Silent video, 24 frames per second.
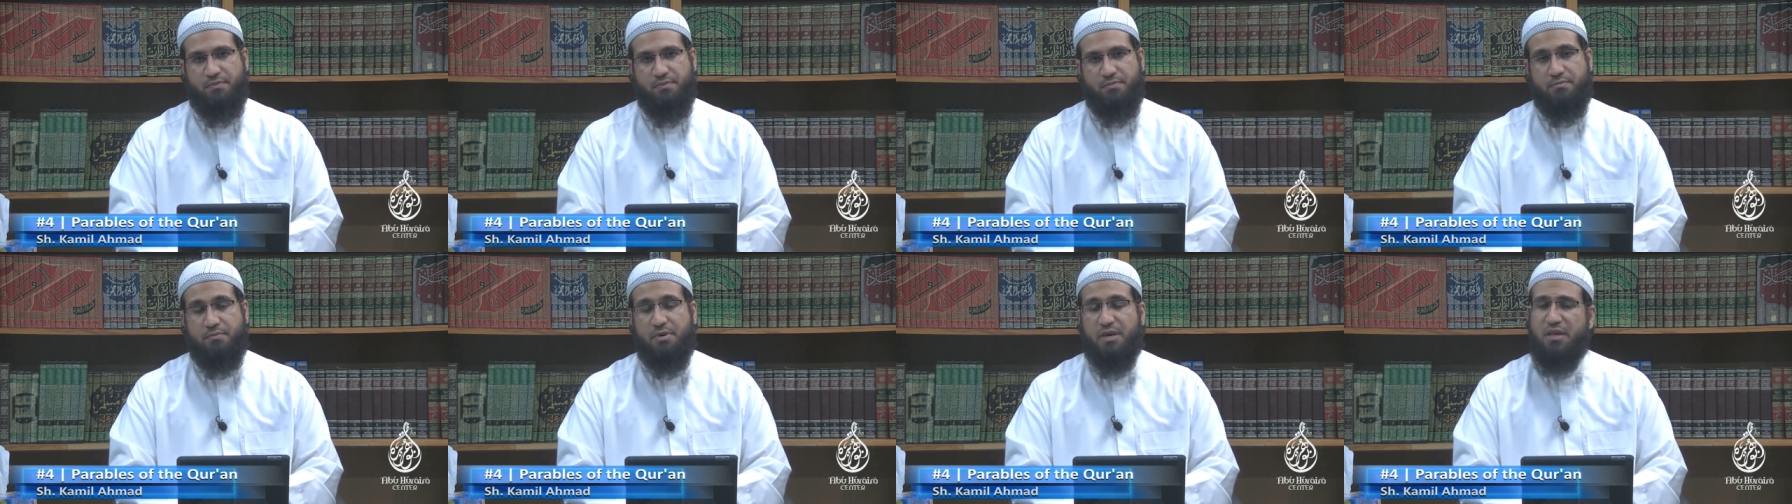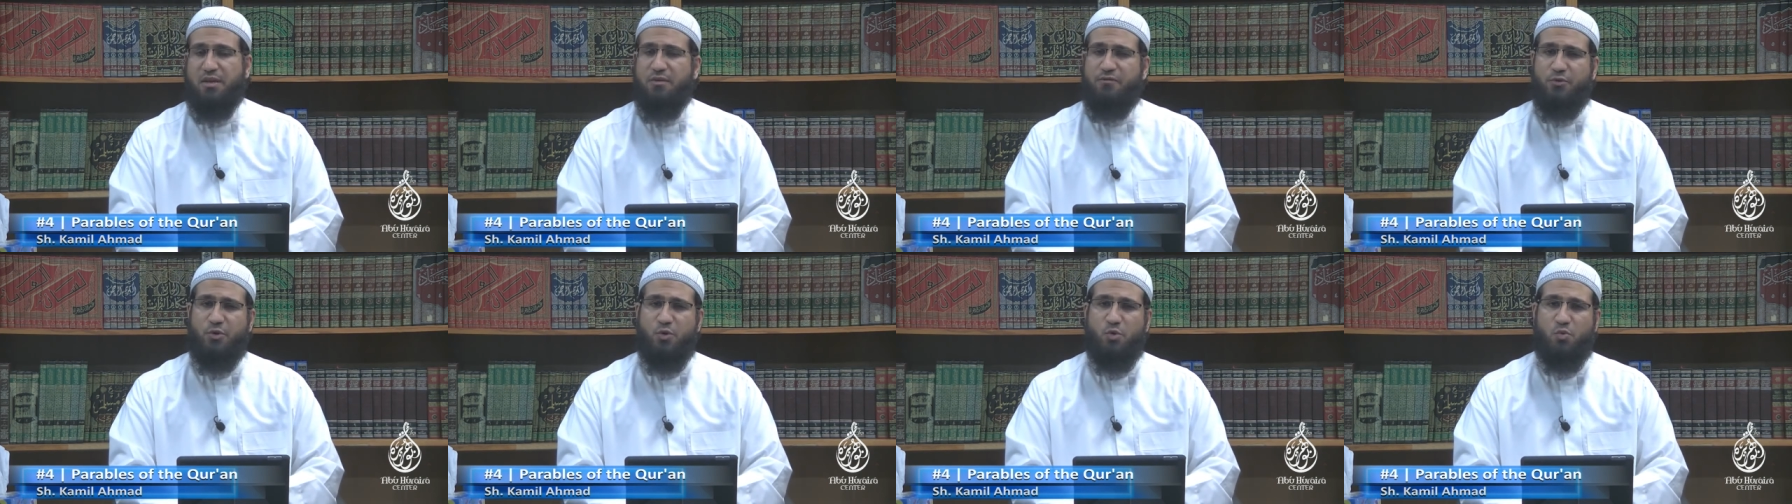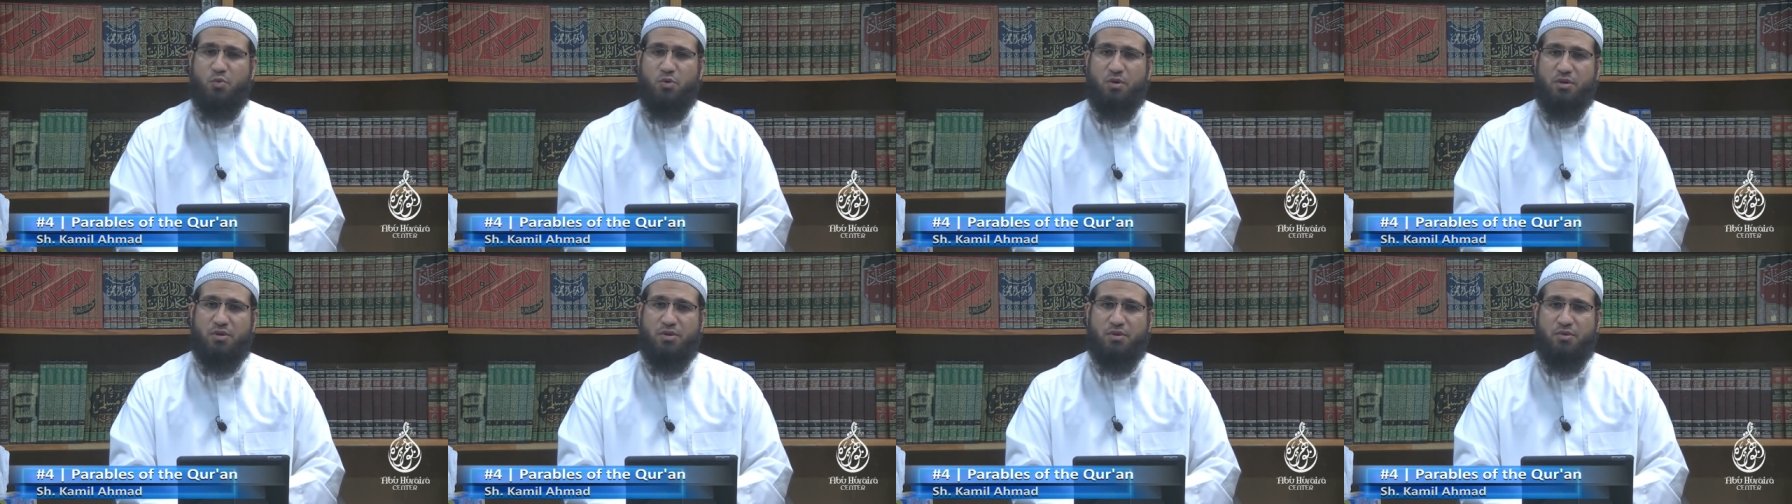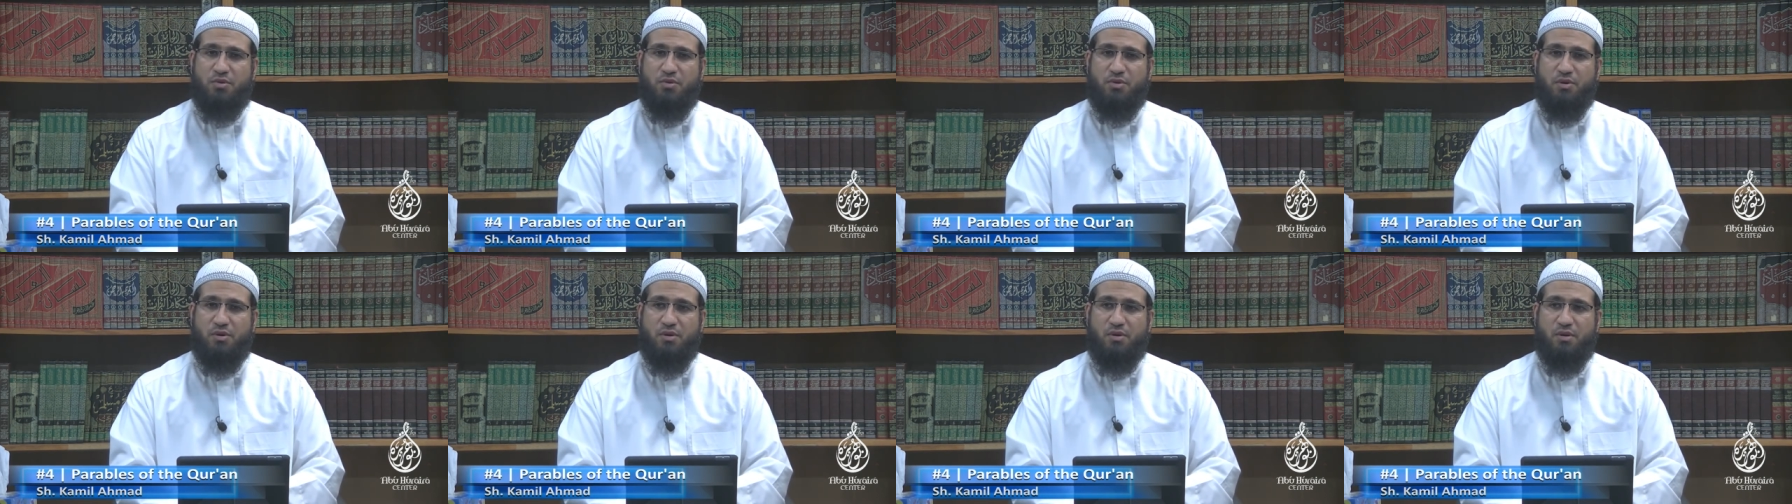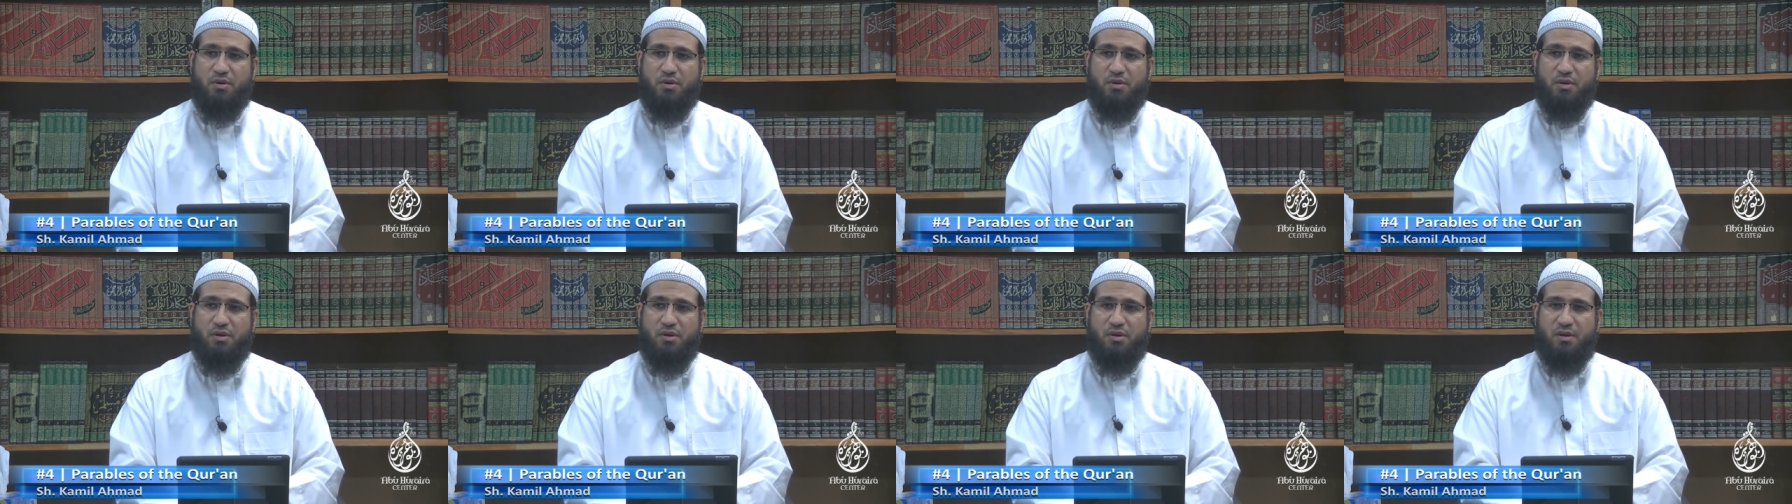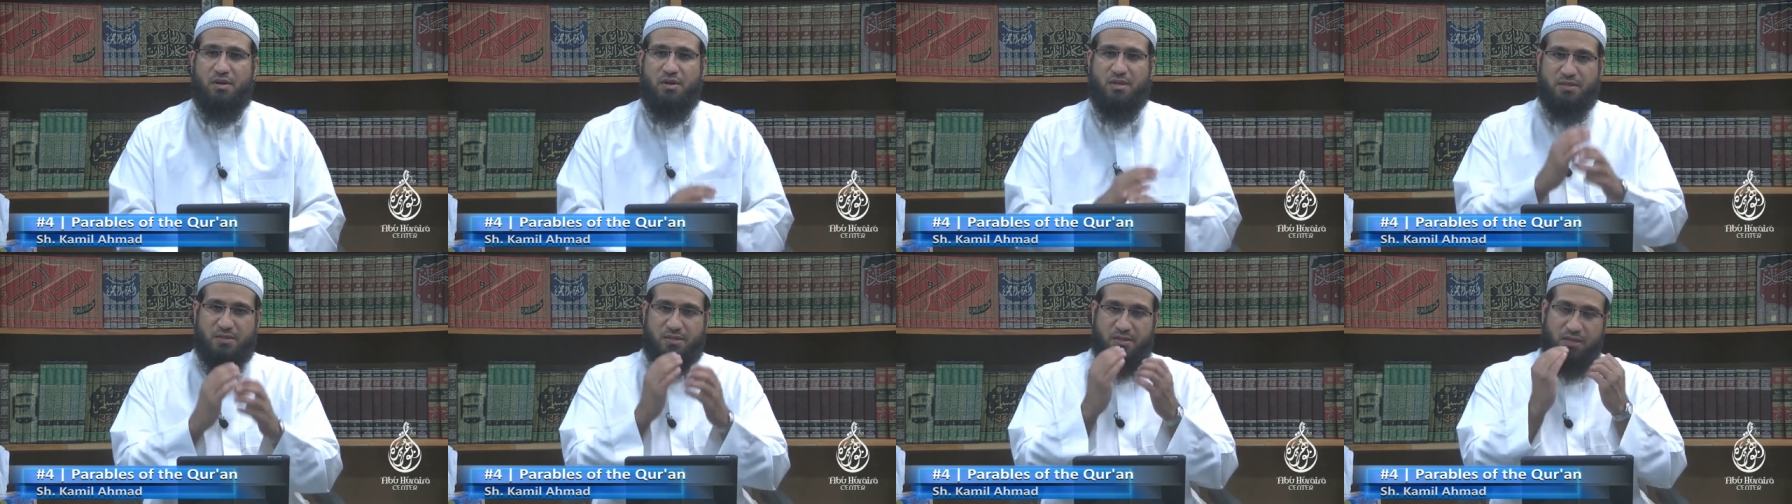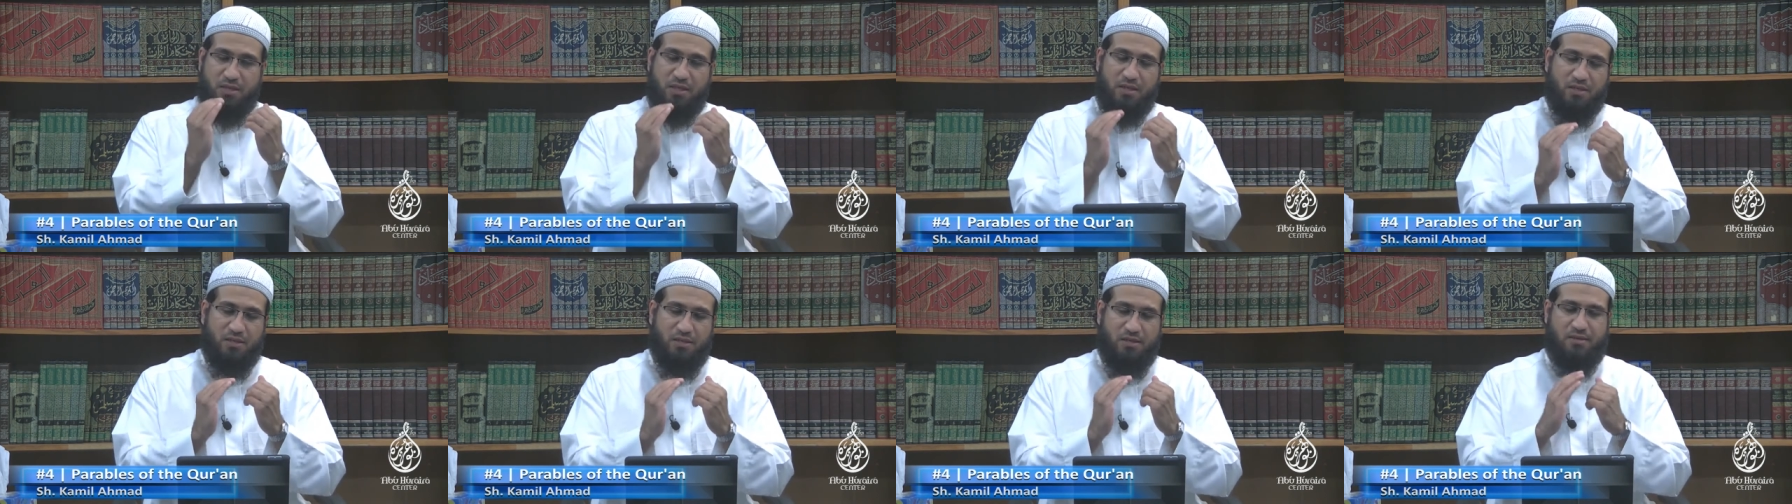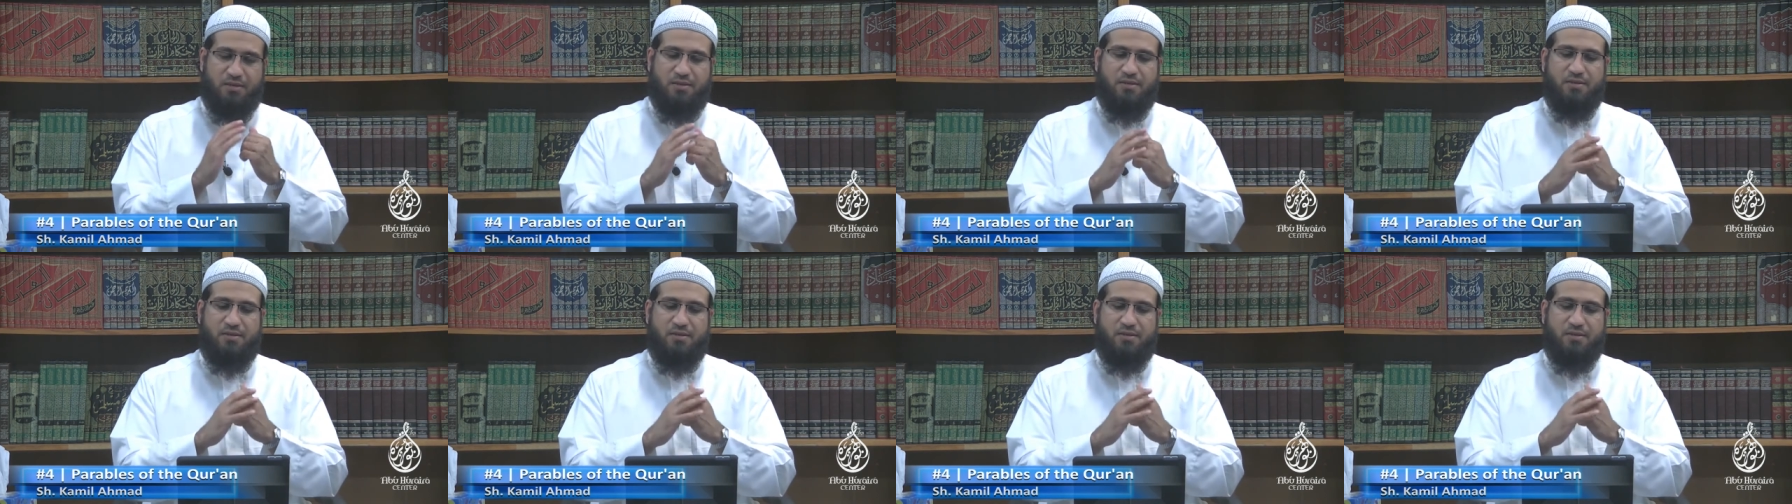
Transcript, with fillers: But if you were to conceal it,